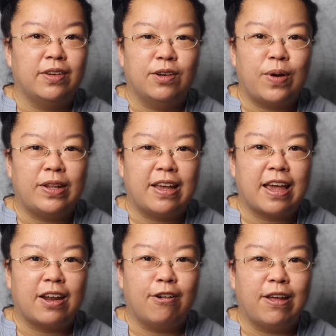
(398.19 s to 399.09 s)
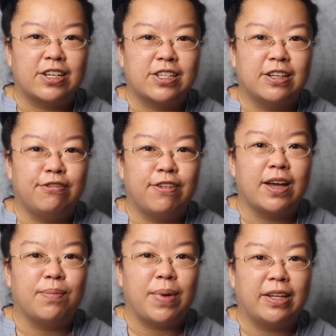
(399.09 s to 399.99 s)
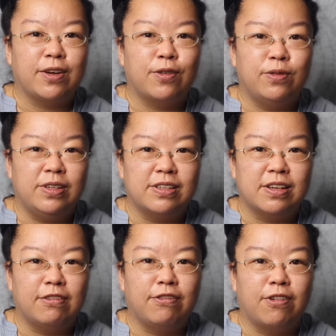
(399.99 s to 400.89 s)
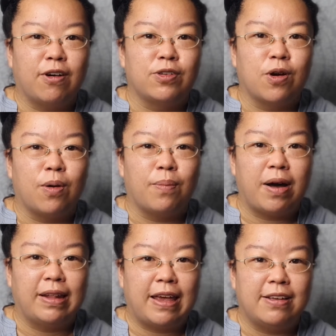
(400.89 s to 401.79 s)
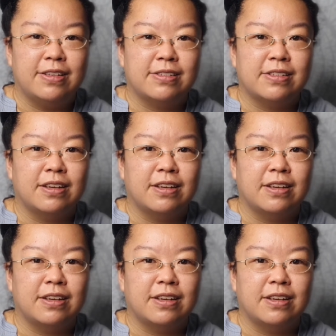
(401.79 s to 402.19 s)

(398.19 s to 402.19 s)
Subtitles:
when they cannot actually find a medical reason for your malaise,